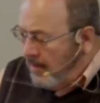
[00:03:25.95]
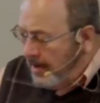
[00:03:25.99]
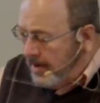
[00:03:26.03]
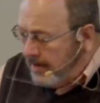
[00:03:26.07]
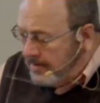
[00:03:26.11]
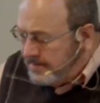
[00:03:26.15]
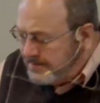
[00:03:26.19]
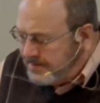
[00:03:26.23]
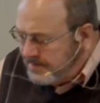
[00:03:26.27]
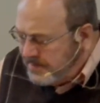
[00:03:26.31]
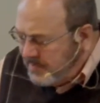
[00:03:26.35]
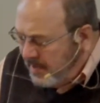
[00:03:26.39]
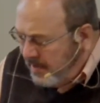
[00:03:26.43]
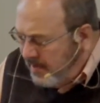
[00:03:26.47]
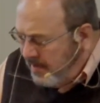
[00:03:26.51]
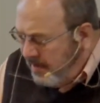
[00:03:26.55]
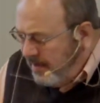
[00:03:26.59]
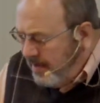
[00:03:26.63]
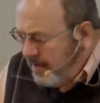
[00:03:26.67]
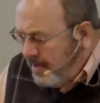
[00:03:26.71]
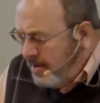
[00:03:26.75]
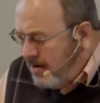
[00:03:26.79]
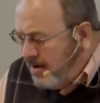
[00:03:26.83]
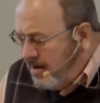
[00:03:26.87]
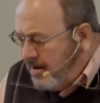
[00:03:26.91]
Well,
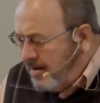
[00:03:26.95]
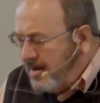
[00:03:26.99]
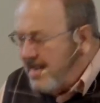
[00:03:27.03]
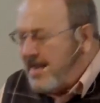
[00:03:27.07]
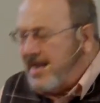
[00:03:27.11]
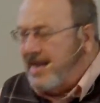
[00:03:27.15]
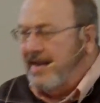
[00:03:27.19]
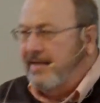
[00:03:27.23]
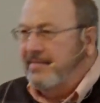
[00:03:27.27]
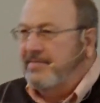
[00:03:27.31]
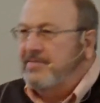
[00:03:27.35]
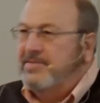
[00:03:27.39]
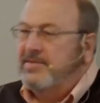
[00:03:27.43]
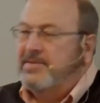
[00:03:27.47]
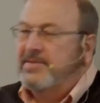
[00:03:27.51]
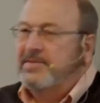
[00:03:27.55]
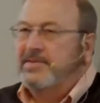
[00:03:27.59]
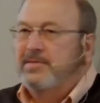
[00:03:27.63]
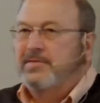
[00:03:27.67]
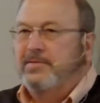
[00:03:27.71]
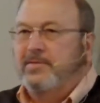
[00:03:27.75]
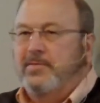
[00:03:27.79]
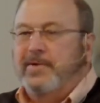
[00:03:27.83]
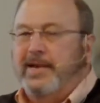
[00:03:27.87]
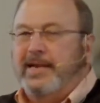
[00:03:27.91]
in our
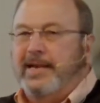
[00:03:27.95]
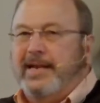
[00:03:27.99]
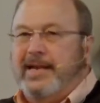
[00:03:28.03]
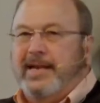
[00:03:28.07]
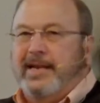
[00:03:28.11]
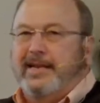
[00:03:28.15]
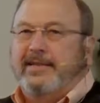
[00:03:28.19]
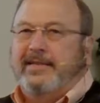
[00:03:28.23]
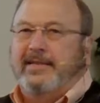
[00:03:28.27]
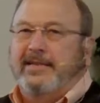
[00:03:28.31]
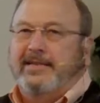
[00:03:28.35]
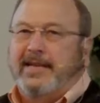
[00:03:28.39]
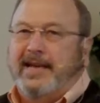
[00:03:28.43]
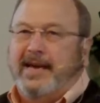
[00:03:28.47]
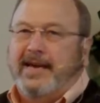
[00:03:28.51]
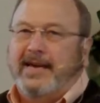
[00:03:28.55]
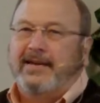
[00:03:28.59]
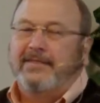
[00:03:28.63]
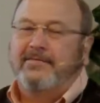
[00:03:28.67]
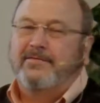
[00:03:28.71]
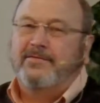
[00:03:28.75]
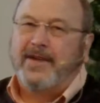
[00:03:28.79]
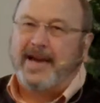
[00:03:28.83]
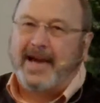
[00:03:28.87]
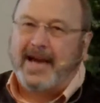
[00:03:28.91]
lives, we need to
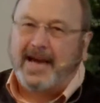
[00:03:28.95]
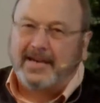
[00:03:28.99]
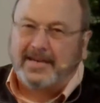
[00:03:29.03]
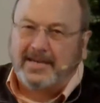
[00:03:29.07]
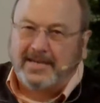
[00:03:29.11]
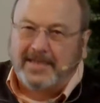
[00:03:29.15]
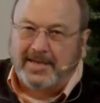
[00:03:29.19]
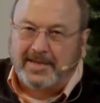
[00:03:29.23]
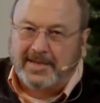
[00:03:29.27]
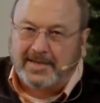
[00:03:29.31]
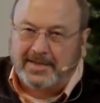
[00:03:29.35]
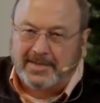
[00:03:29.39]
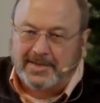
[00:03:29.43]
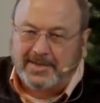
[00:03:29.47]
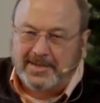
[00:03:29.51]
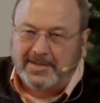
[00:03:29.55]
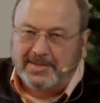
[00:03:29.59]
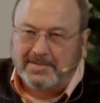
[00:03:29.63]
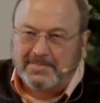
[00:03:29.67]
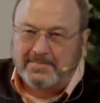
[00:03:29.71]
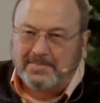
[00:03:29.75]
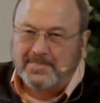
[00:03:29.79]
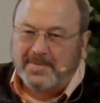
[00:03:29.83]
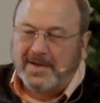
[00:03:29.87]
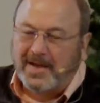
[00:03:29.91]
take
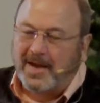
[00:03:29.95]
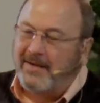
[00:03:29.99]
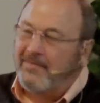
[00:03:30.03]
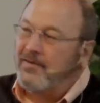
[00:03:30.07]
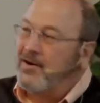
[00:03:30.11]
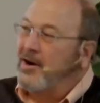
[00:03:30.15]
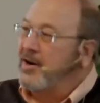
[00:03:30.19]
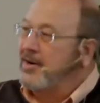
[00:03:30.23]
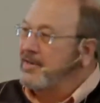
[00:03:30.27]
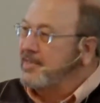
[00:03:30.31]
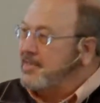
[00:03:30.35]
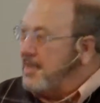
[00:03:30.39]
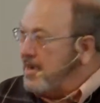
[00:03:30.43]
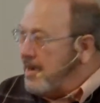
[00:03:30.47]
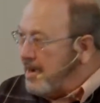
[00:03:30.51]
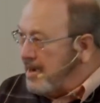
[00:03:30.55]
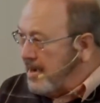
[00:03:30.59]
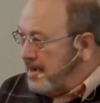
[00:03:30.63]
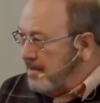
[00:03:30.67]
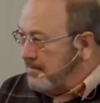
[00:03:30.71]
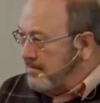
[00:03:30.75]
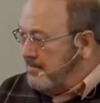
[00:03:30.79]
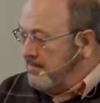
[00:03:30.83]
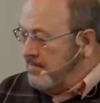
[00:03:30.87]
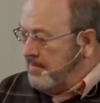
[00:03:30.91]
advantage of our
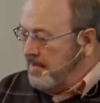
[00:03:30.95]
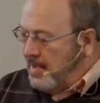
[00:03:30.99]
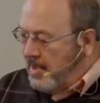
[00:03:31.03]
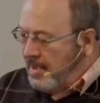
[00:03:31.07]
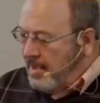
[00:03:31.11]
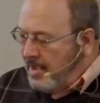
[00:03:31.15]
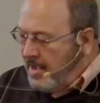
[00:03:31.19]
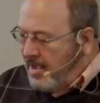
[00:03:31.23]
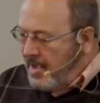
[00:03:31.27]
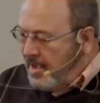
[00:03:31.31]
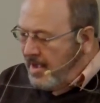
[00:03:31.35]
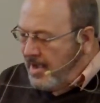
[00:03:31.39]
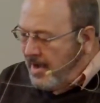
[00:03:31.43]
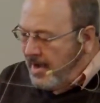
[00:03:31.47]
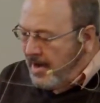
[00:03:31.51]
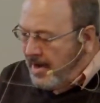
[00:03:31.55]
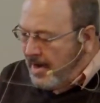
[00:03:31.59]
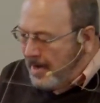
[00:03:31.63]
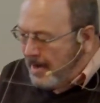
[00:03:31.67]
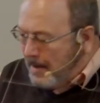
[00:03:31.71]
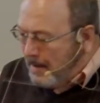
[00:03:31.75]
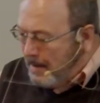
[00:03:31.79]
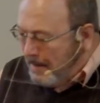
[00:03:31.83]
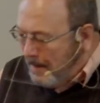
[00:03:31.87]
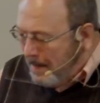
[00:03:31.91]
time.
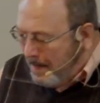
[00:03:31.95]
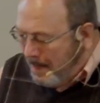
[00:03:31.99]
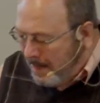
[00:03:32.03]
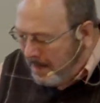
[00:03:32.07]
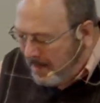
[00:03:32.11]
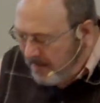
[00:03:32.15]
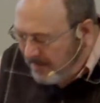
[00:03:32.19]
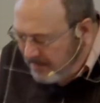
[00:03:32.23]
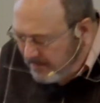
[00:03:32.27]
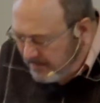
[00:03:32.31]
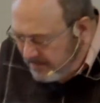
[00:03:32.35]
Um,